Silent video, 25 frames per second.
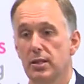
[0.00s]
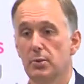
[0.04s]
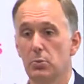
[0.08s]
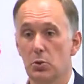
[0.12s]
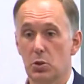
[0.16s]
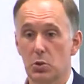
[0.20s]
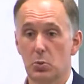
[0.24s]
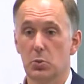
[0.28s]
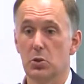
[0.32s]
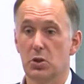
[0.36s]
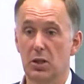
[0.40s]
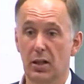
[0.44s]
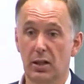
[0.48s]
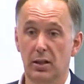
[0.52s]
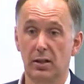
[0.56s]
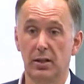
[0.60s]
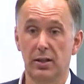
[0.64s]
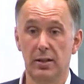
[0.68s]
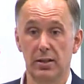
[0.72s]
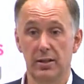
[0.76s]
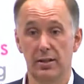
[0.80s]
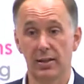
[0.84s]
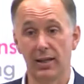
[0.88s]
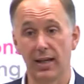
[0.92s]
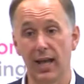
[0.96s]
which was clear
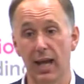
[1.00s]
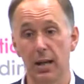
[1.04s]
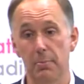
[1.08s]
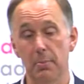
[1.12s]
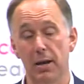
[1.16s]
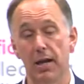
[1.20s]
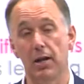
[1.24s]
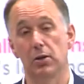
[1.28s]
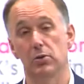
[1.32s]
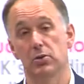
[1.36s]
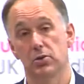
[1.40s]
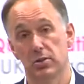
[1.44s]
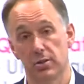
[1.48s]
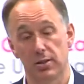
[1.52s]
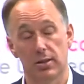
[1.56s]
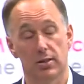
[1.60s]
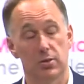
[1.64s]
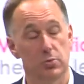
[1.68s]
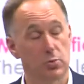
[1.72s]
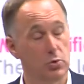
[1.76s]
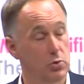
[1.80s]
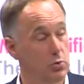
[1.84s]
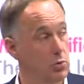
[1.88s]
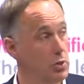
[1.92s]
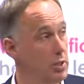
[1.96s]
that it came out, and
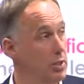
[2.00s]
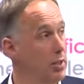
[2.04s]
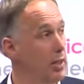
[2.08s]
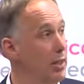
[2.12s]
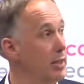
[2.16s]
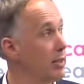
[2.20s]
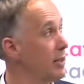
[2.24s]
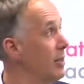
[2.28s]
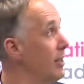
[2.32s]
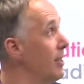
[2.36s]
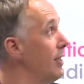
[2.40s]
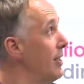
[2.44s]
that's what's required.